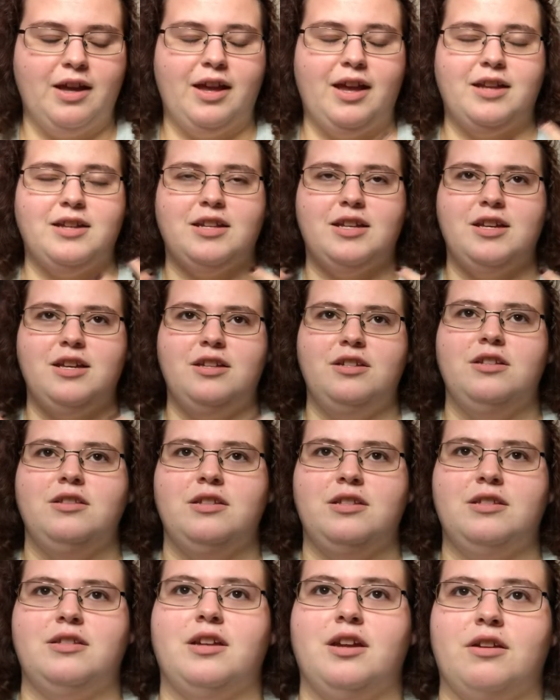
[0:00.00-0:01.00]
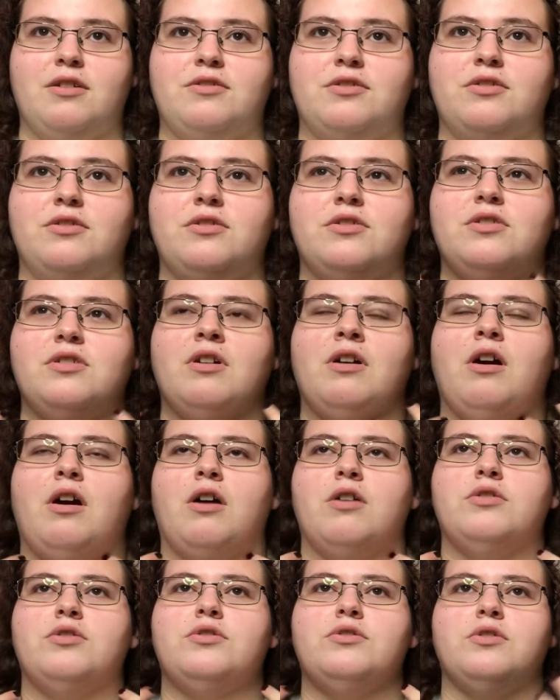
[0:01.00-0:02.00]
And each of these characters
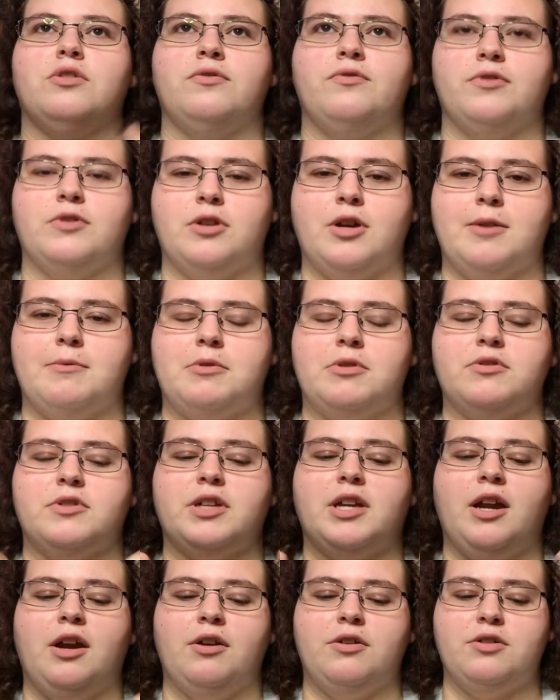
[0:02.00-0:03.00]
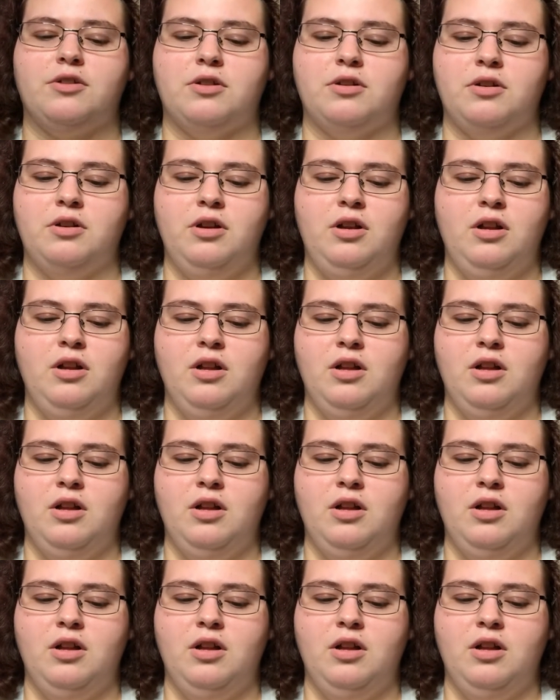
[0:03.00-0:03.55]
are so phenomenal. The character